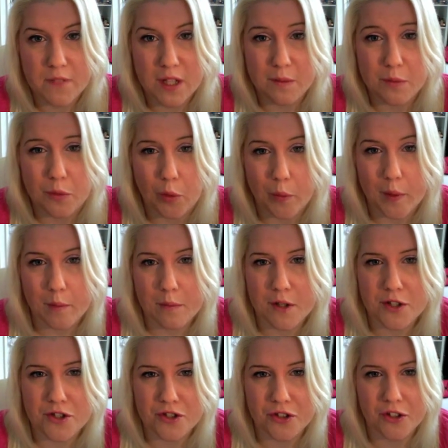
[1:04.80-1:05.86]
absorbing
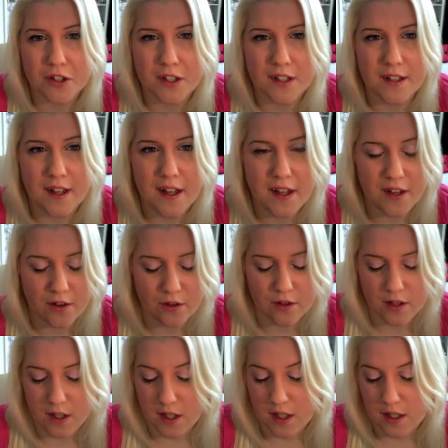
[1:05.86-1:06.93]
much during the day, or
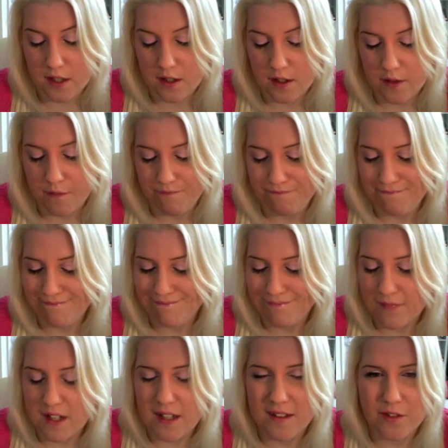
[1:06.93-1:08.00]

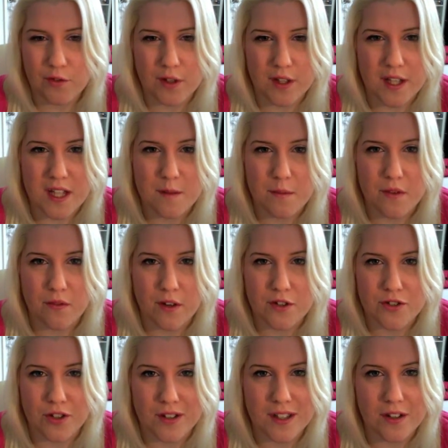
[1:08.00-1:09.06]
it doesn't really keep me fresh
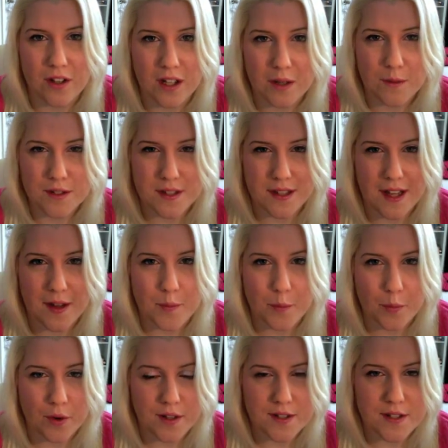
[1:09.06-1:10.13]
all day long. I wasn't that
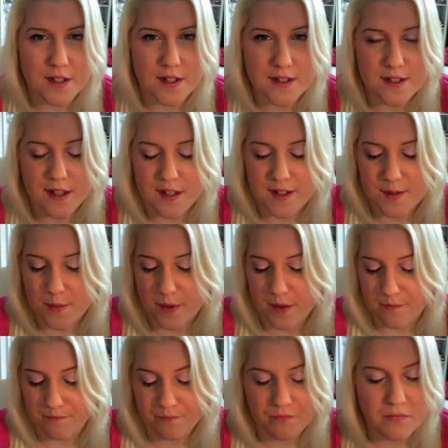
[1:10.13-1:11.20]
impressed. It is nice, but
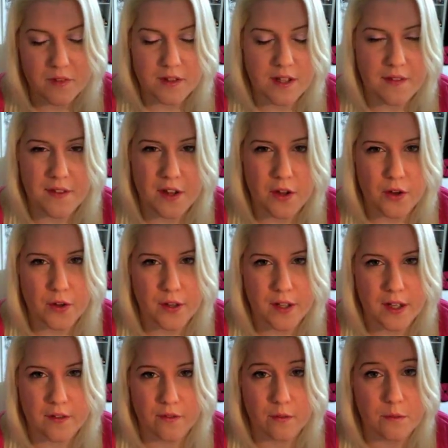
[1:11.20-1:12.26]
there's nothing you couldn't
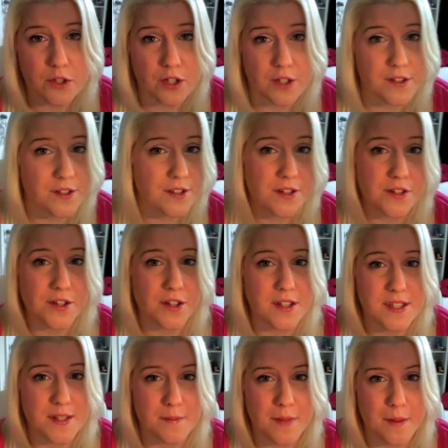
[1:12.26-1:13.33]
get from Johnson &
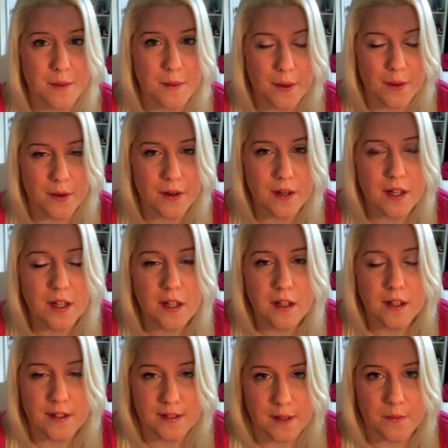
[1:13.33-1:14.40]
Johnson baby powder
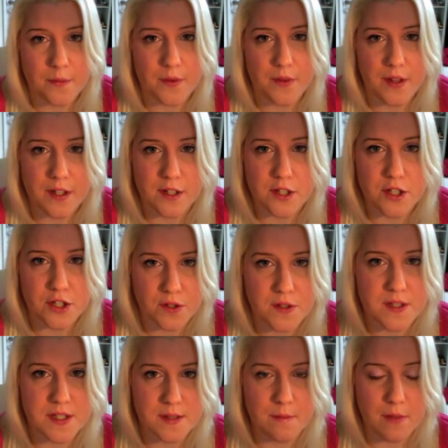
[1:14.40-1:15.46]
except for the initial
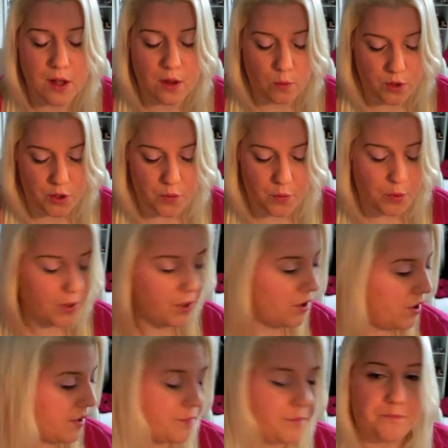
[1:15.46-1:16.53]
smell when you put it
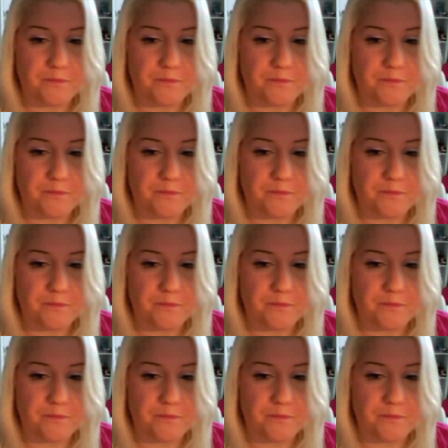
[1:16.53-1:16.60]
on.